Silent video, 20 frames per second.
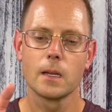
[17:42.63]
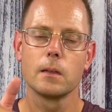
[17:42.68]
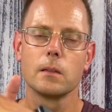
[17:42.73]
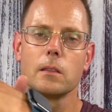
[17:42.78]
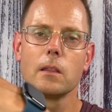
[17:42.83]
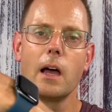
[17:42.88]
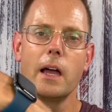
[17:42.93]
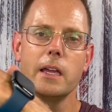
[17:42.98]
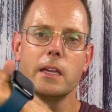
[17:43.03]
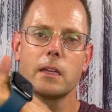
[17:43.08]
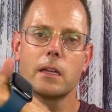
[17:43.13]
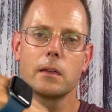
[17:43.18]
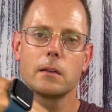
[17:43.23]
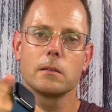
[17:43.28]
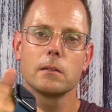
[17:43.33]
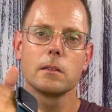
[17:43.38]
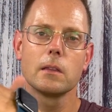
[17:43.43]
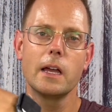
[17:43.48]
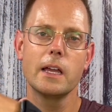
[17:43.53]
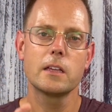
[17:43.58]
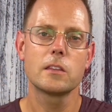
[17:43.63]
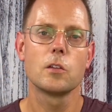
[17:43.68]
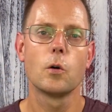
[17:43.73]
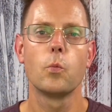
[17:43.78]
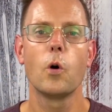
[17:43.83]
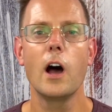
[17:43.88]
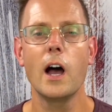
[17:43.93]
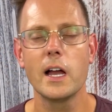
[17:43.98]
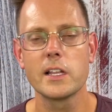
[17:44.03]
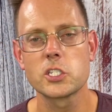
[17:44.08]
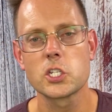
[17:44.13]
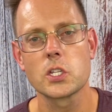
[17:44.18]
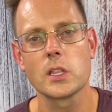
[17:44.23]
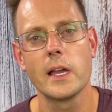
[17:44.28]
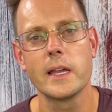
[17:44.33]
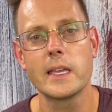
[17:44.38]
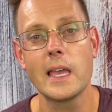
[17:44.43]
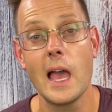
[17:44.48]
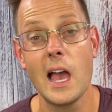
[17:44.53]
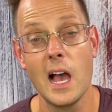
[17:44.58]
like the watch,
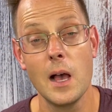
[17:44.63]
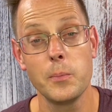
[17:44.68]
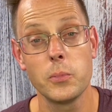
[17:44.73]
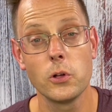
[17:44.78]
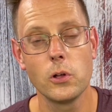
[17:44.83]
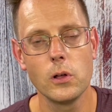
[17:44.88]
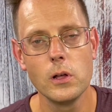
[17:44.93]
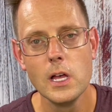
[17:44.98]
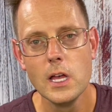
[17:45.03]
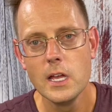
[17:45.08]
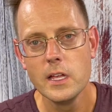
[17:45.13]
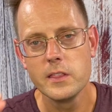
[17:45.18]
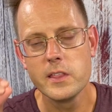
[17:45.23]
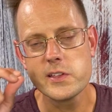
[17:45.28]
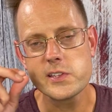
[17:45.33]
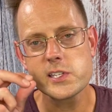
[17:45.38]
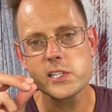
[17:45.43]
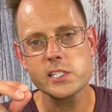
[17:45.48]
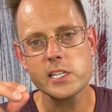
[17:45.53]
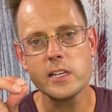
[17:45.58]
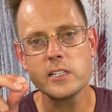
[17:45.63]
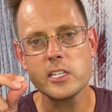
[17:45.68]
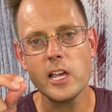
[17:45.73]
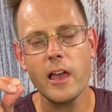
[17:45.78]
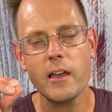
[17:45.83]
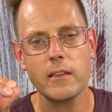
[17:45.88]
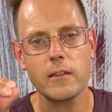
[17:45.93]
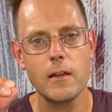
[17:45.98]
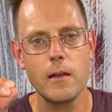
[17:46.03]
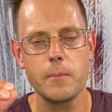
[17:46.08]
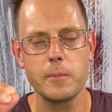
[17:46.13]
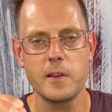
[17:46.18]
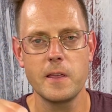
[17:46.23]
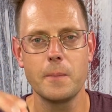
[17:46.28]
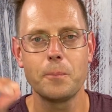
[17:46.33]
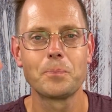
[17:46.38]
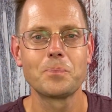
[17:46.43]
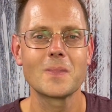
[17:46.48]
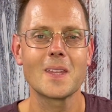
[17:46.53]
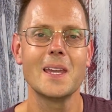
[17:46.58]
like Apple, this is a tech company
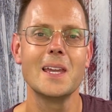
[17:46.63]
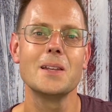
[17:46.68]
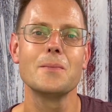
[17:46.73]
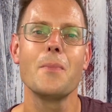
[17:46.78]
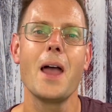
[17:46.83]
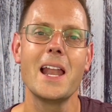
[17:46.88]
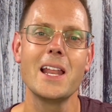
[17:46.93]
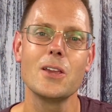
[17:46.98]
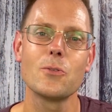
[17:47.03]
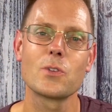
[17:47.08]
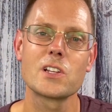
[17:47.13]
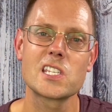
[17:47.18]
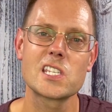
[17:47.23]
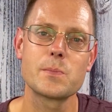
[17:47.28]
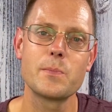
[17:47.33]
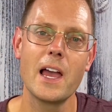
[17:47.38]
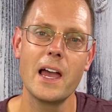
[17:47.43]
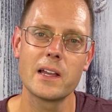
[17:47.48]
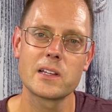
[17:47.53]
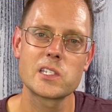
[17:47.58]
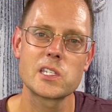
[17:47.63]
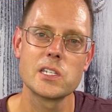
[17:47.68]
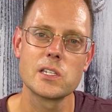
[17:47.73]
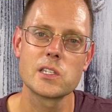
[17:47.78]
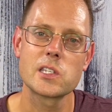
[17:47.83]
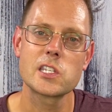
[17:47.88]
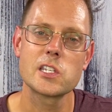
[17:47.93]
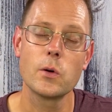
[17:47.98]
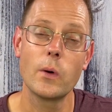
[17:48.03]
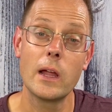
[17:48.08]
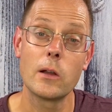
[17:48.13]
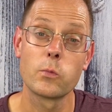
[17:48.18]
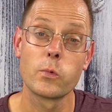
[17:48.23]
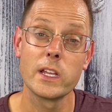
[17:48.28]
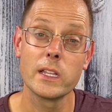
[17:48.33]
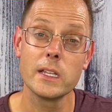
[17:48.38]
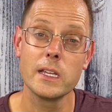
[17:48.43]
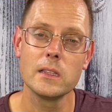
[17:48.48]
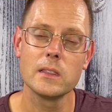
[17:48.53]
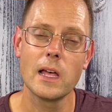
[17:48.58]
in many respects, and so I
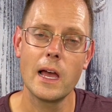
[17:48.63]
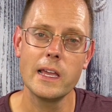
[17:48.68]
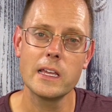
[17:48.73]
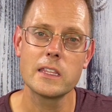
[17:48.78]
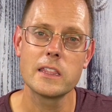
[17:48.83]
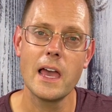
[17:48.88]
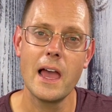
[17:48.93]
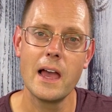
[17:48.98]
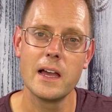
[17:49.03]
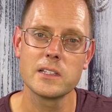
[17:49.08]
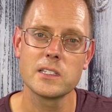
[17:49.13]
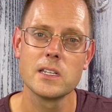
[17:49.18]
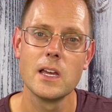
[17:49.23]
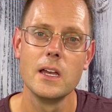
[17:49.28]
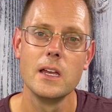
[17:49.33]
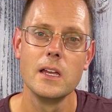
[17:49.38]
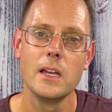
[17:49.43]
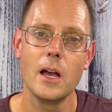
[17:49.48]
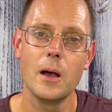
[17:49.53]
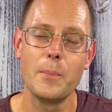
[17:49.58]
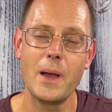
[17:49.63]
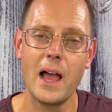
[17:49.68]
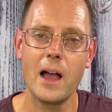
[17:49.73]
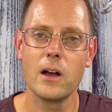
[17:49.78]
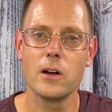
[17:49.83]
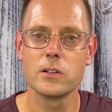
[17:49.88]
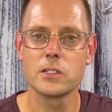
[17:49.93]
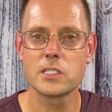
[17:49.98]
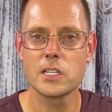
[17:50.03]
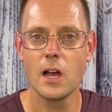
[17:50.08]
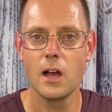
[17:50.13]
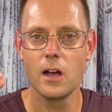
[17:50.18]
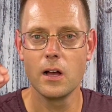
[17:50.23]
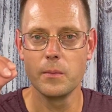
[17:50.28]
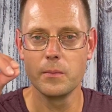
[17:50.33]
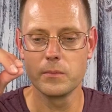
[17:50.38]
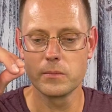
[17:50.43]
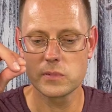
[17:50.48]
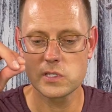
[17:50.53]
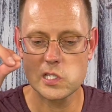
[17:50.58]
really like that about
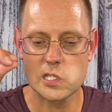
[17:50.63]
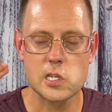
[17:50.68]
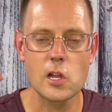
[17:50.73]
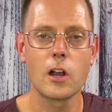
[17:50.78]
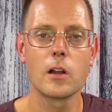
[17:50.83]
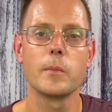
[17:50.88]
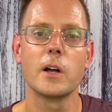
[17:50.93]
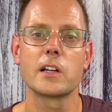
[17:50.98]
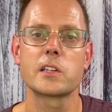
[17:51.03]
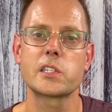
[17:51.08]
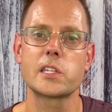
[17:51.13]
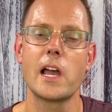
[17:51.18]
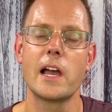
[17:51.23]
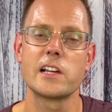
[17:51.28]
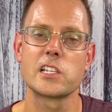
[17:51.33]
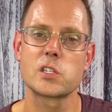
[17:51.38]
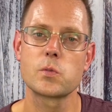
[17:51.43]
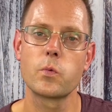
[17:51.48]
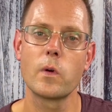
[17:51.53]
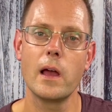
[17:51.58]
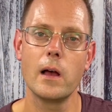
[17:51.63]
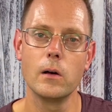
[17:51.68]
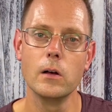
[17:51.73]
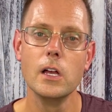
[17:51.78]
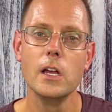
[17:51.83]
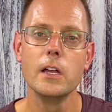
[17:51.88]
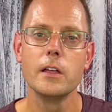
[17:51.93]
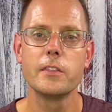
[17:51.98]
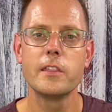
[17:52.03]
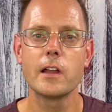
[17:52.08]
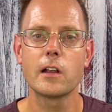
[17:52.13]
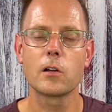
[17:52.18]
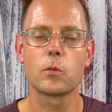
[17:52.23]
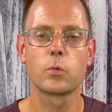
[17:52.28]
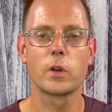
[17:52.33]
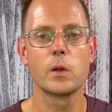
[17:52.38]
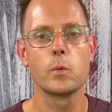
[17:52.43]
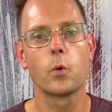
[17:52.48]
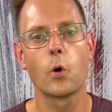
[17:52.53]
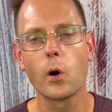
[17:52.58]
Starbucks as well. Their
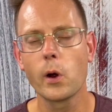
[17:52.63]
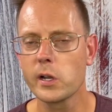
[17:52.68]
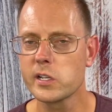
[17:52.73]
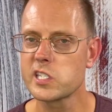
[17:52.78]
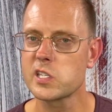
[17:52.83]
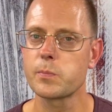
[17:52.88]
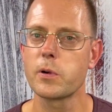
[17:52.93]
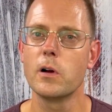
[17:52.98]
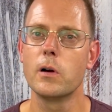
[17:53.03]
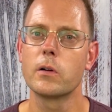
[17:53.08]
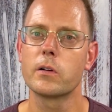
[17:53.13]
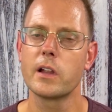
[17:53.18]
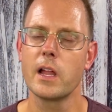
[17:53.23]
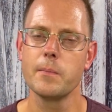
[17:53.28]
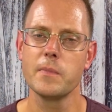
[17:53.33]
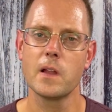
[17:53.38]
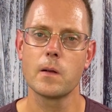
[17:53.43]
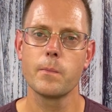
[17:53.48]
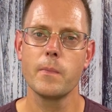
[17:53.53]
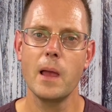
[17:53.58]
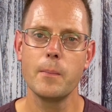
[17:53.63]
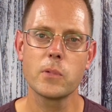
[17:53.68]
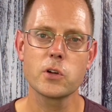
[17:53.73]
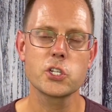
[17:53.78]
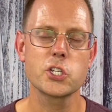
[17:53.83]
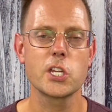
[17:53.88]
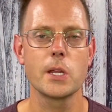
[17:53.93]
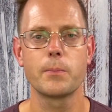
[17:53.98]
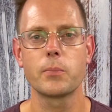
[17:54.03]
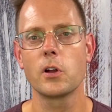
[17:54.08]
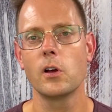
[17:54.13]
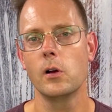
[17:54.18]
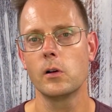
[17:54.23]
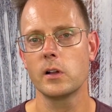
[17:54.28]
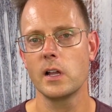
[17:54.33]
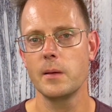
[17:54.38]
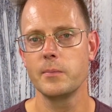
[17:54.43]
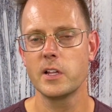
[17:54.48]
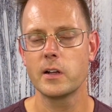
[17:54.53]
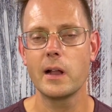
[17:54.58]
rewards program, their membership
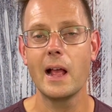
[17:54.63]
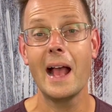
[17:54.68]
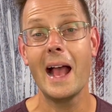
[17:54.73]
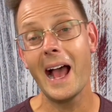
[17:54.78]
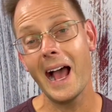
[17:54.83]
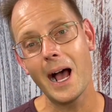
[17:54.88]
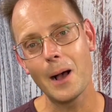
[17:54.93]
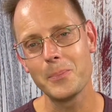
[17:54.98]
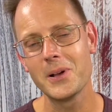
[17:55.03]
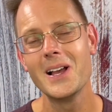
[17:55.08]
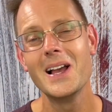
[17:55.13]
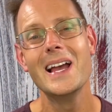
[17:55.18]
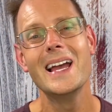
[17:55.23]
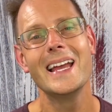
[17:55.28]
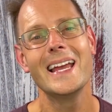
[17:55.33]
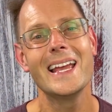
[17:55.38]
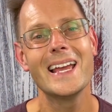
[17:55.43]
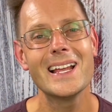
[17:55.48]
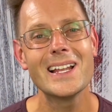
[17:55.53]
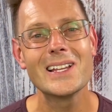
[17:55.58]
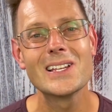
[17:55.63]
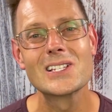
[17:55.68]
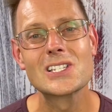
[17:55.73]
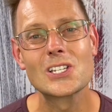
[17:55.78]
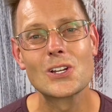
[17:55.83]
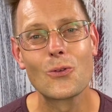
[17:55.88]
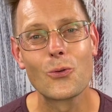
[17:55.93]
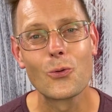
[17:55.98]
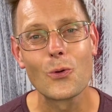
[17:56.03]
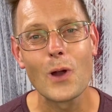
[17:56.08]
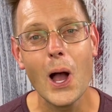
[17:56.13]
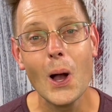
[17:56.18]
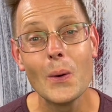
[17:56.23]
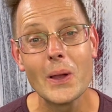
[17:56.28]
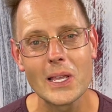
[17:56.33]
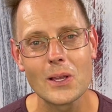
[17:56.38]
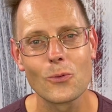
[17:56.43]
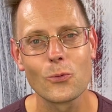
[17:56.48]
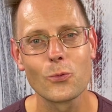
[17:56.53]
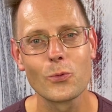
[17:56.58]
program, their app, it is
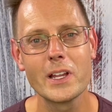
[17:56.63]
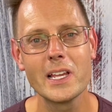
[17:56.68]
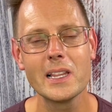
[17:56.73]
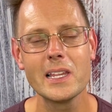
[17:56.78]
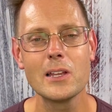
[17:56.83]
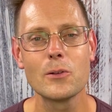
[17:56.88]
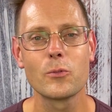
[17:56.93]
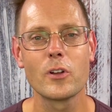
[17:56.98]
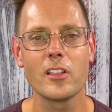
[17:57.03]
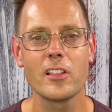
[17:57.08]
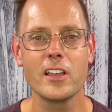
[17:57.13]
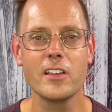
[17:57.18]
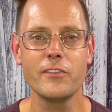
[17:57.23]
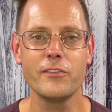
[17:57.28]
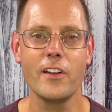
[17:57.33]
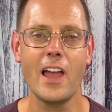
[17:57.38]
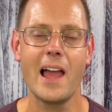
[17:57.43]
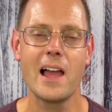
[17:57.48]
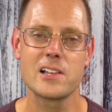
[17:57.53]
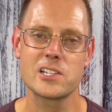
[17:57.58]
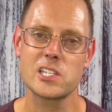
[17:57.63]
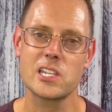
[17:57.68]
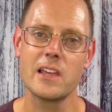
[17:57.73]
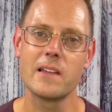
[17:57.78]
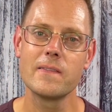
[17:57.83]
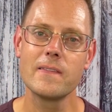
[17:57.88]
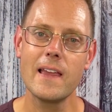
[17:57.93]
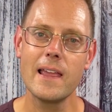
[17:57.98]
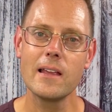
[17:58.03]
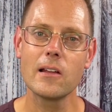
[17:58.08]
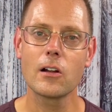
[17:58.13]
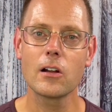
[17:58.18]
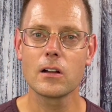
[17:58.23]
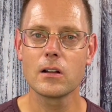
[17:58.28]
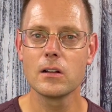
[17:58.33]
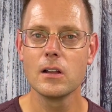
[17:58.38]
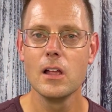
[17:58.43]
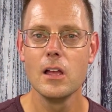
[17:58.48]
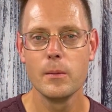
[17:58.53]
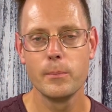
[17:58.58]
growing really, really fast, and they
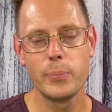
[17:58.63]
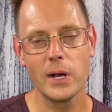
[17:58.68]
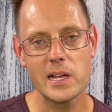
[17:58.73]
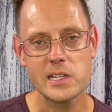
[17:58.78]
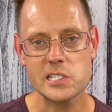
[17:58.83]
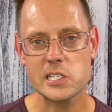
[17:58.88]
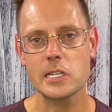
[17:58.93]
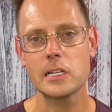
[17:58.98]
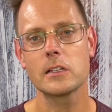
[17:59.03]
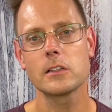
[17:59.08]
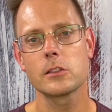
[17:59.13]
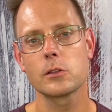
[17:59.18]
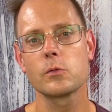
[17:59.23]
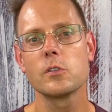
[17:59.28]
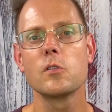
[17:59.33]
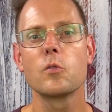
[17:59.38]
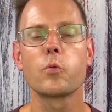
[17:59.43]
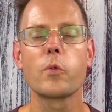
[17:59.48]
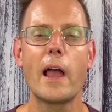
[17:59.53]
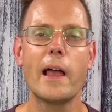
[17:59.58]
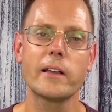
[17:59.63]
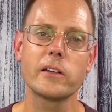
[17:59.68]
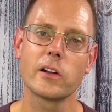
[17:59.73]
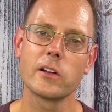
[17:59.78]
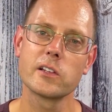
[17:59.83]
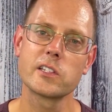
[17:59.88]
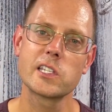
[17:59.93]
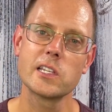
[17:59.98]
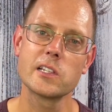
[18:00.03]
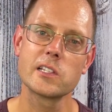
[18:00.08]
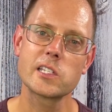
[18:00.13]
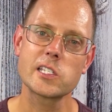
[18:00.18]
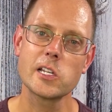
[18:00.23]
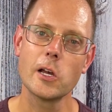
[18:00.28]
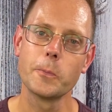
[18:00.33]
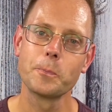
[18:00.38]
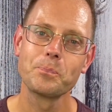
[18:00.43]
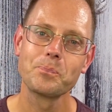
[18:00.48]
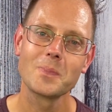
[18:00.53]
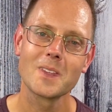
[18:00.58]
are busting through records, and
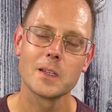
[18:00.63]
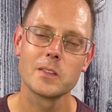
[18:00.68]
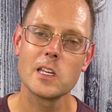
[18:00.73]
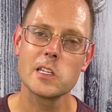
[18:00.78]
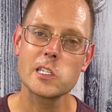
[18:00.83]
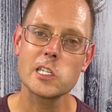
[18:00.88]
so this